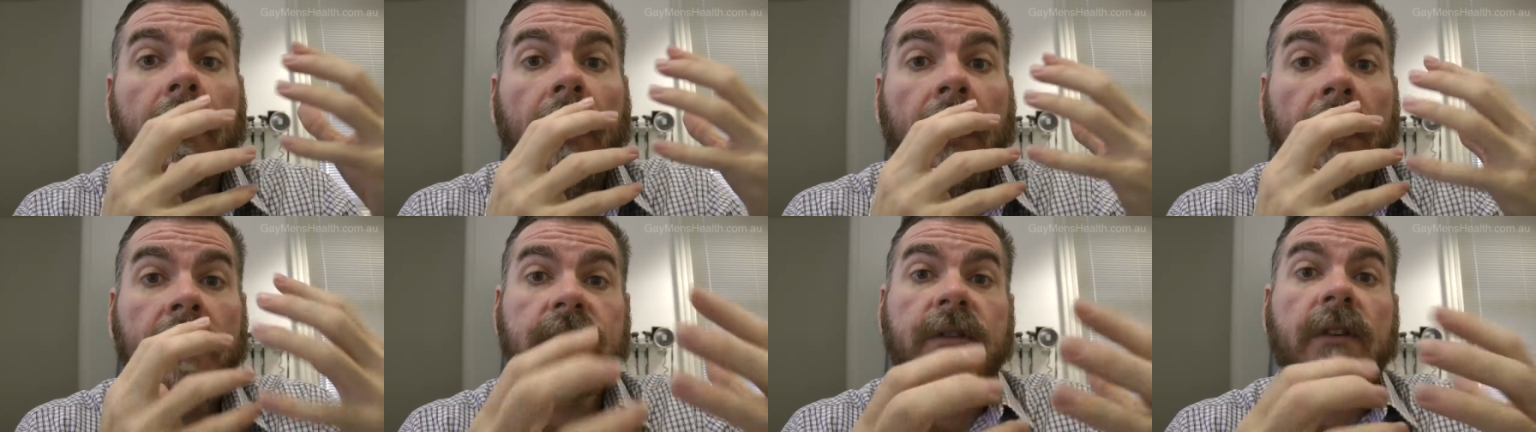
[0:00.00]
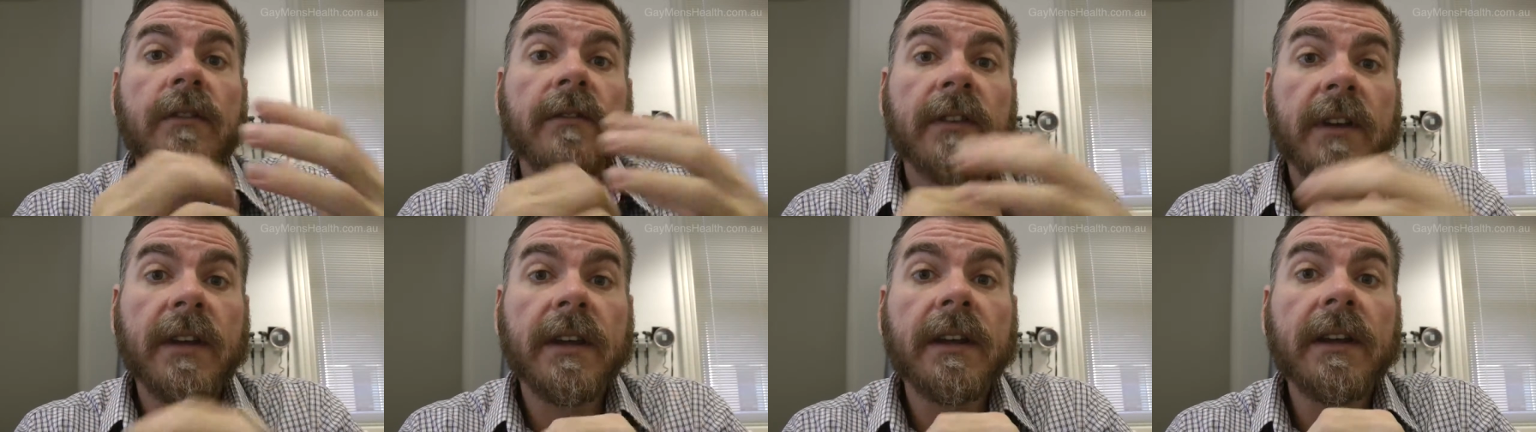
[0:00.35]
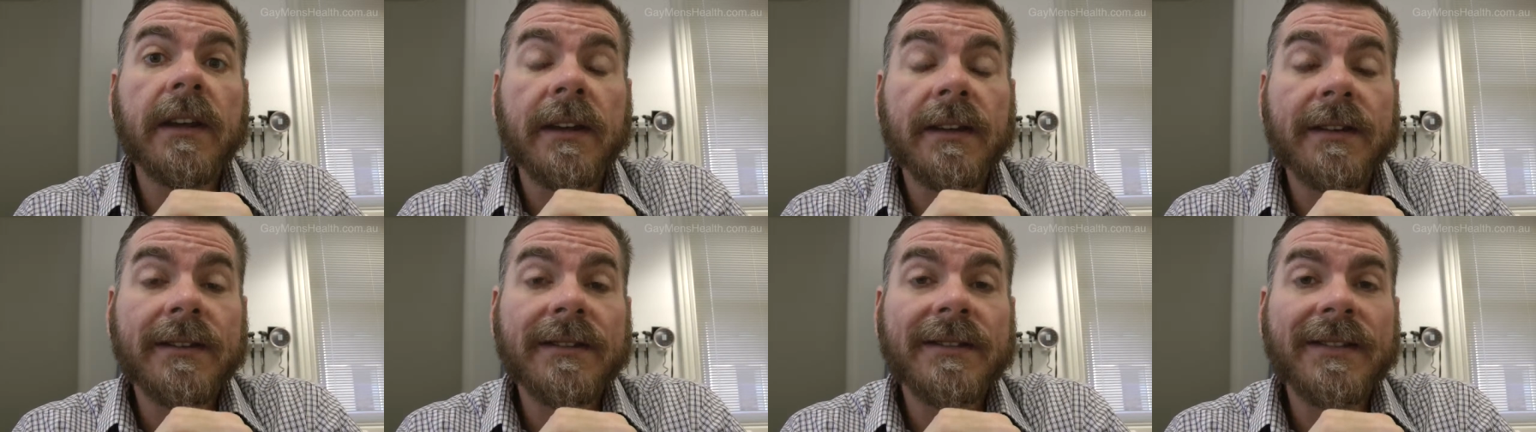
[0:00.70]
HIV
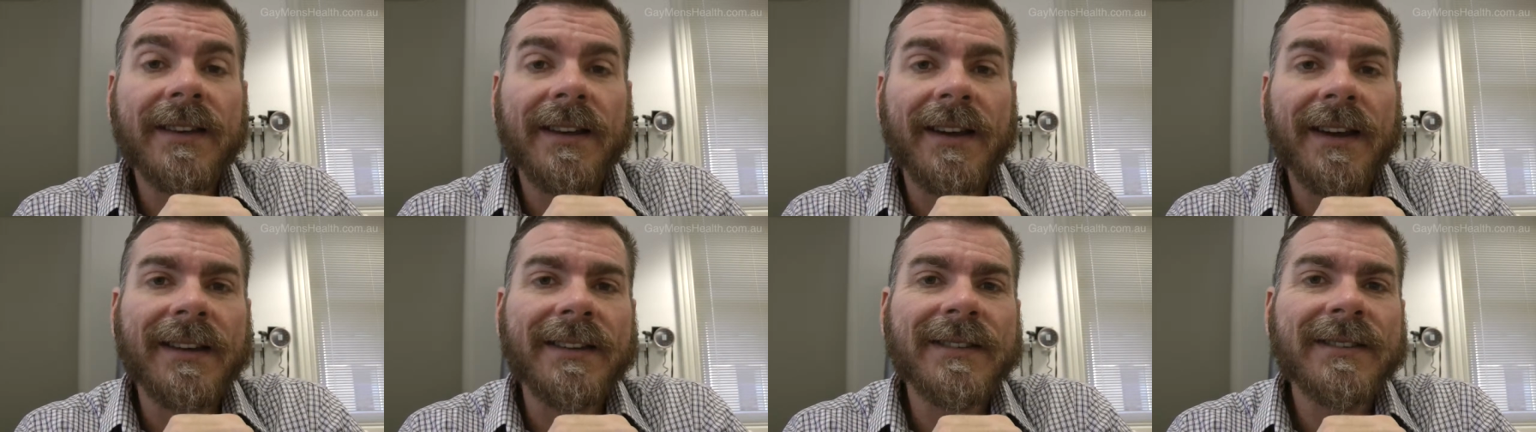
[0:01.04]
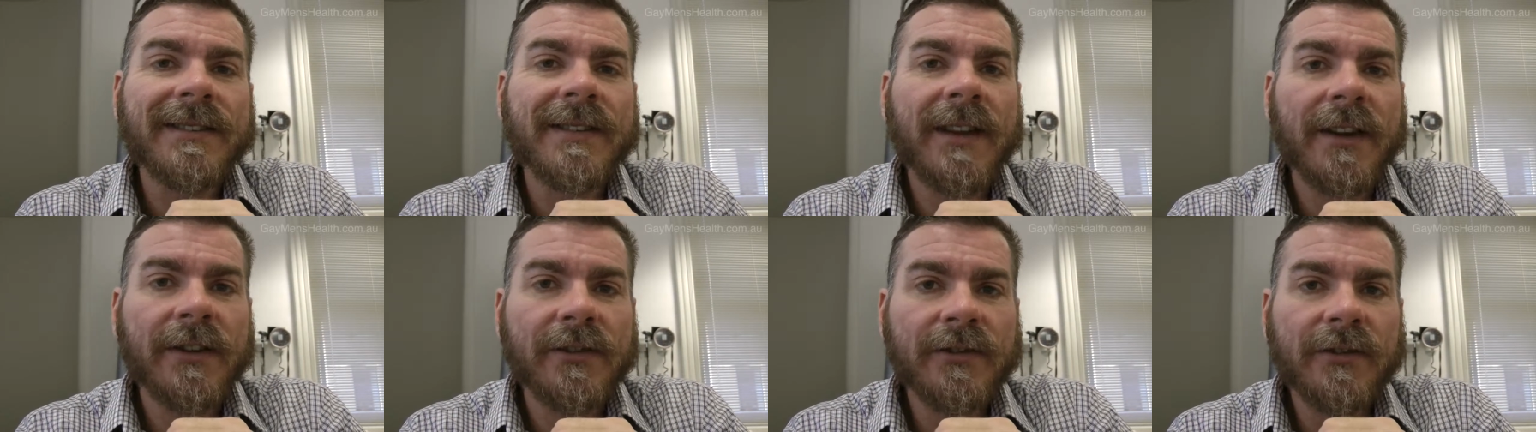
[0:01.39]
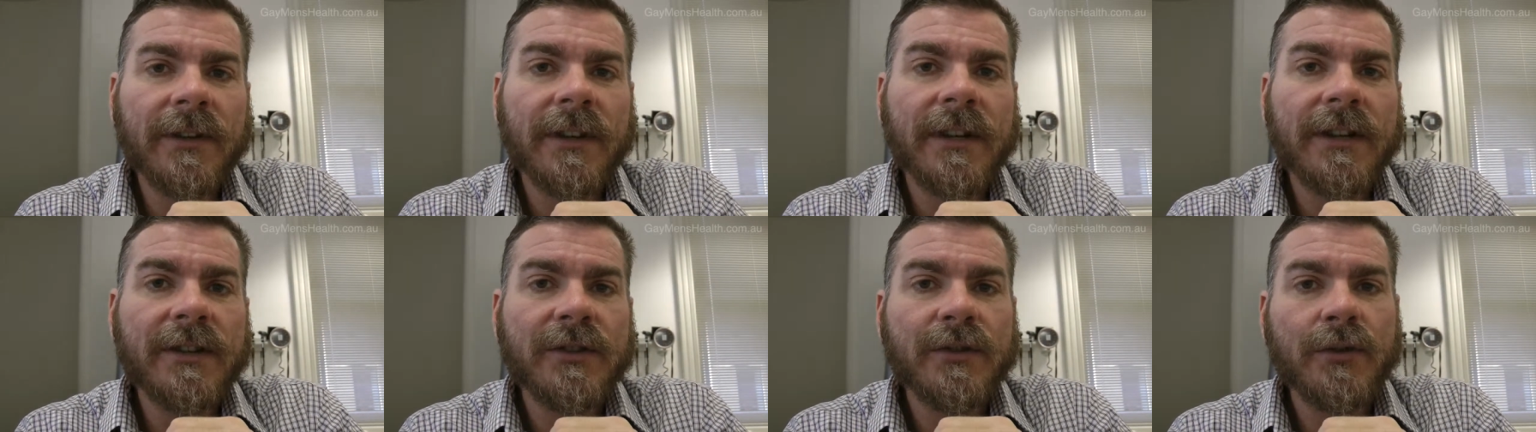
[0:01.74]
is a
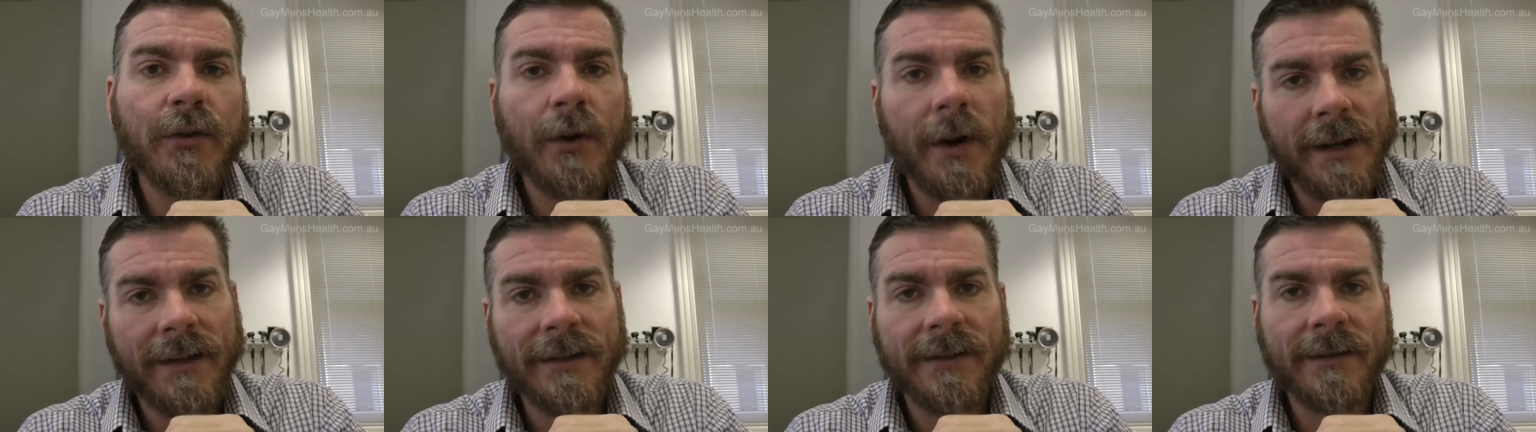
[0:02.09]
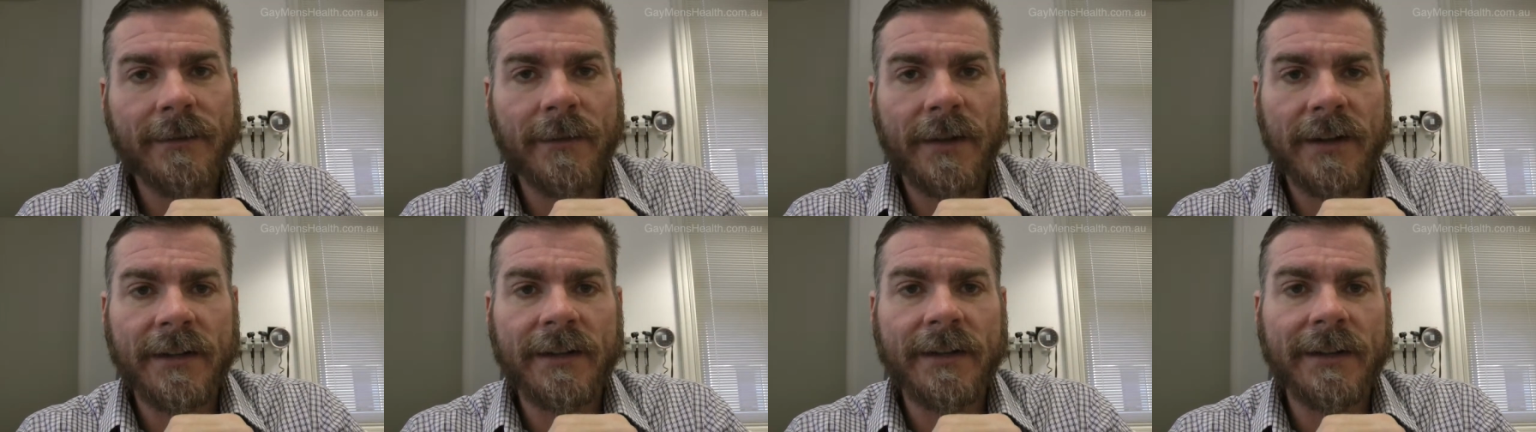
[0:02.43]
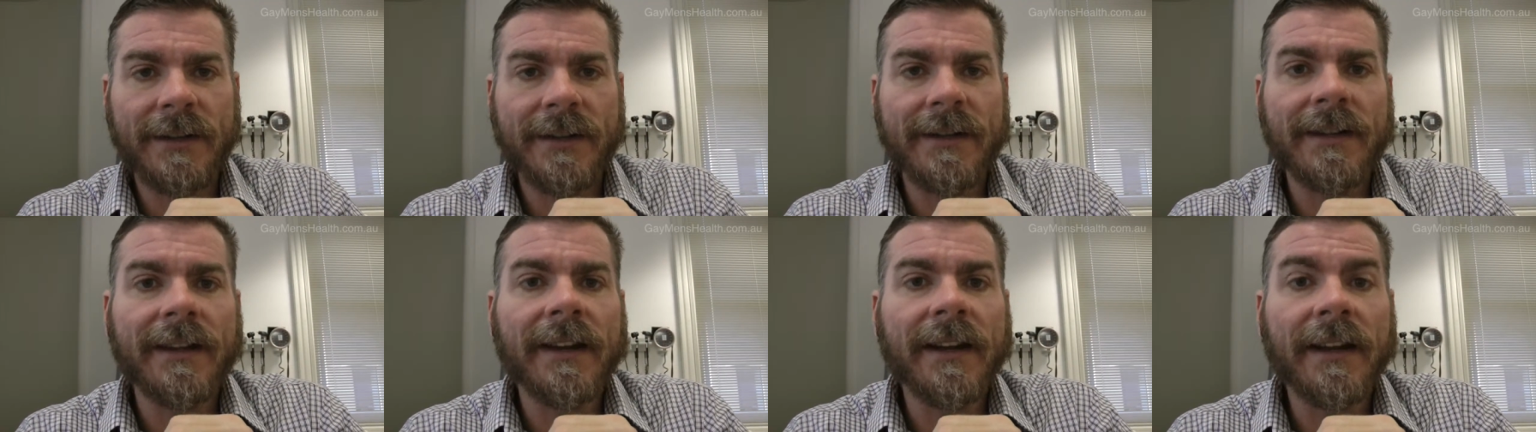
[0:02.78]
sexually
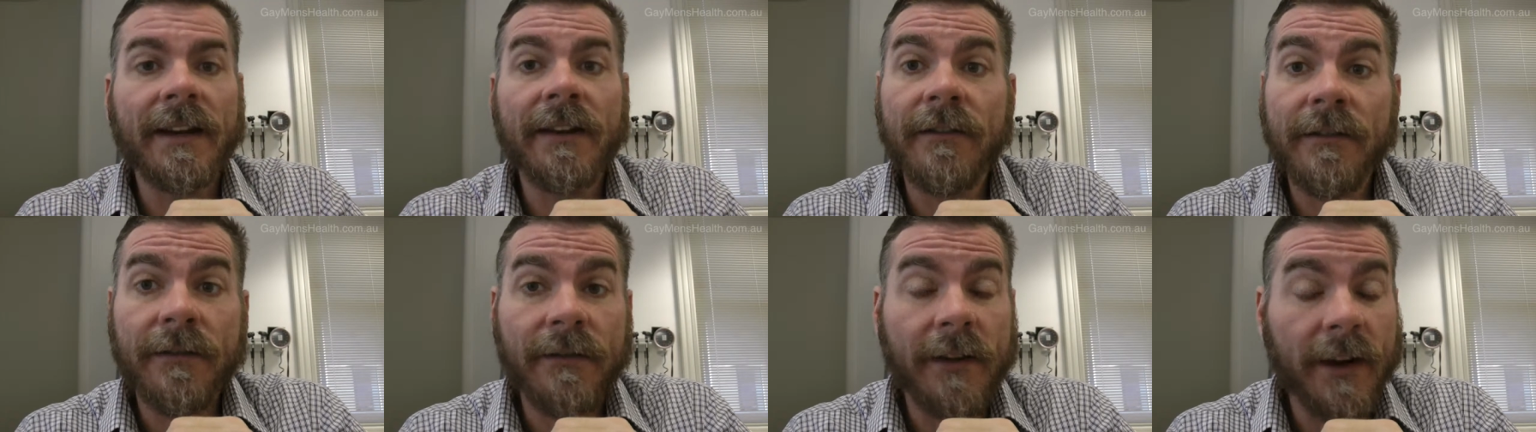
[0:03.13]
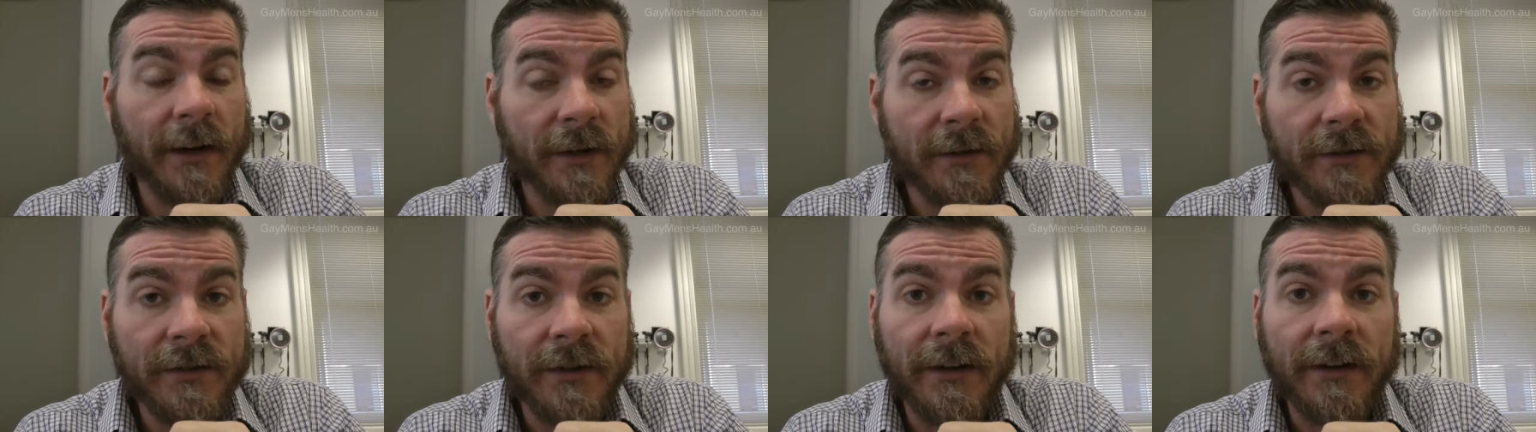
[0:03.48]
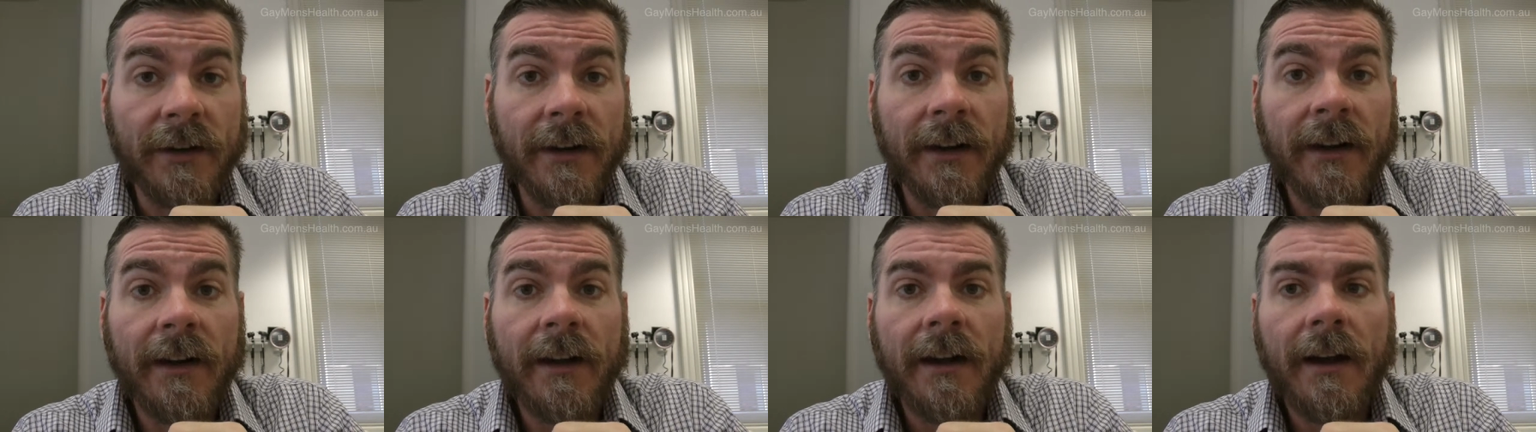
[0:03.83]
transmitted
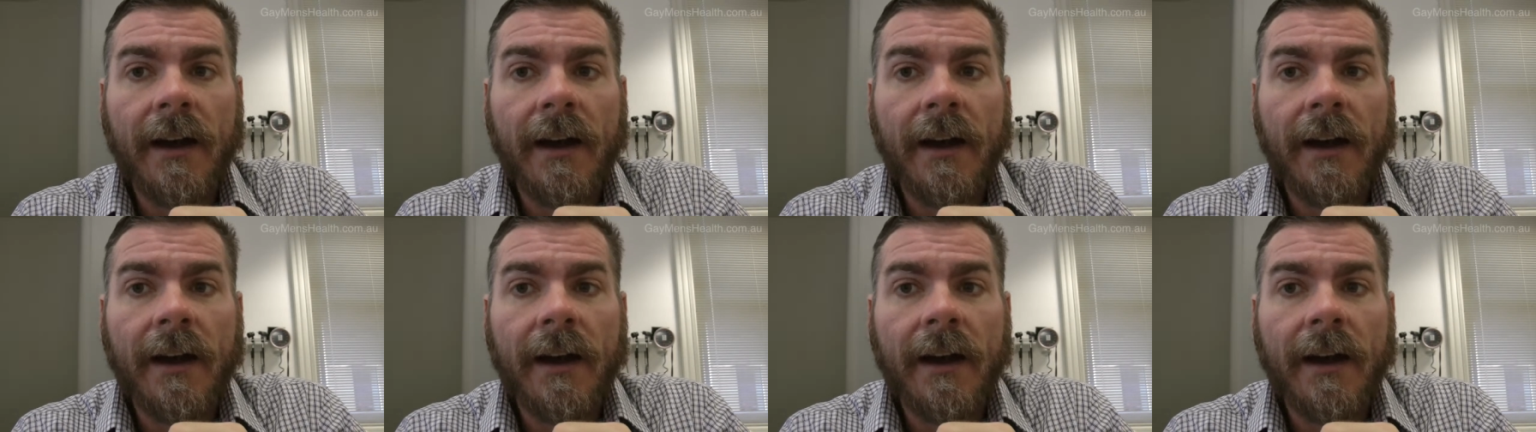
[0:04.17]
infection